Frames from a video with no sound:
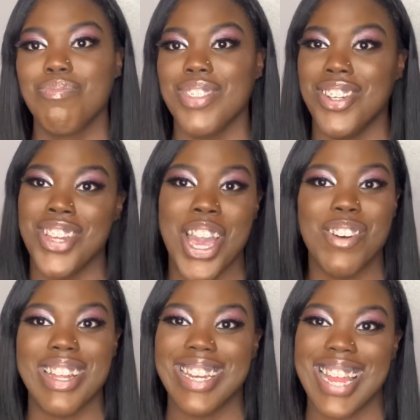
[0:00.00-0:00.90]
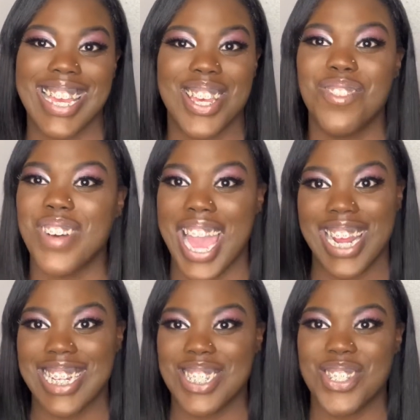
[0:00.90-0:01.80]
No, I did not get fired
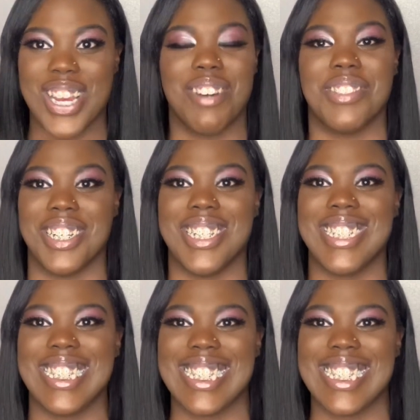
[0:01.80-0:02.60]
as a travel nurse.